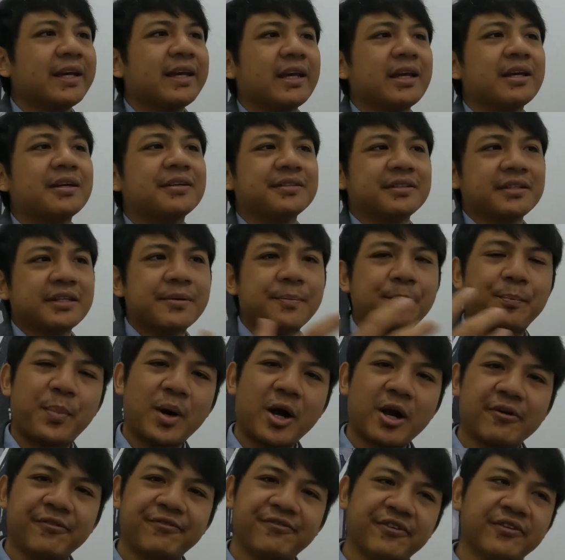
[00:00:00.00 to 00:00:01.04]
And in
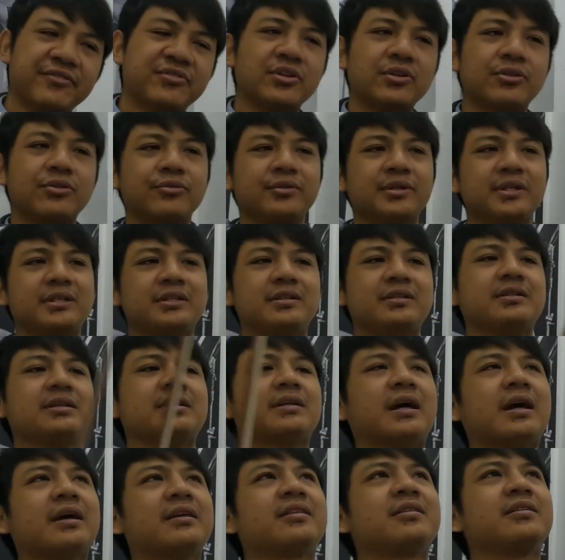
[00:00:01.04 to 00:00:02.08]
bar
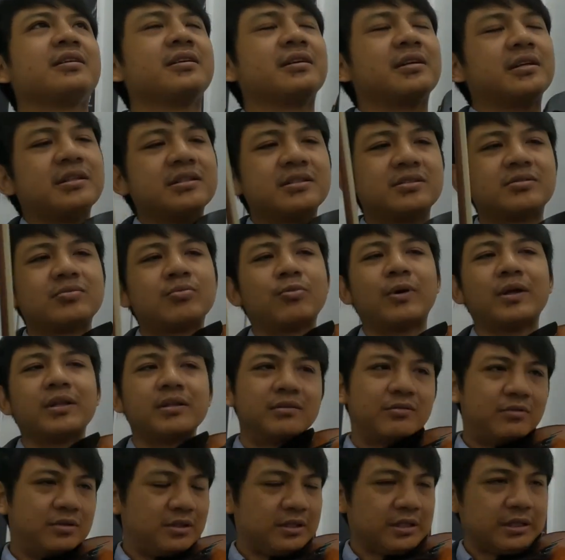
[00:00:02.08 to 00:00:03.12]
53, I think is
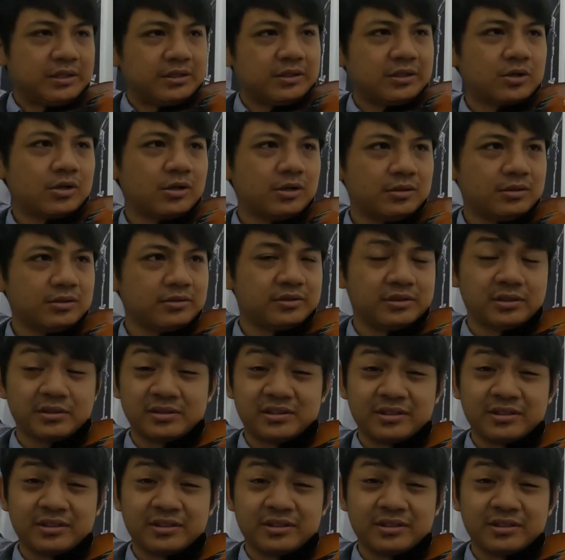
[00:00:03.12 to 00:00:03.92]
what they call the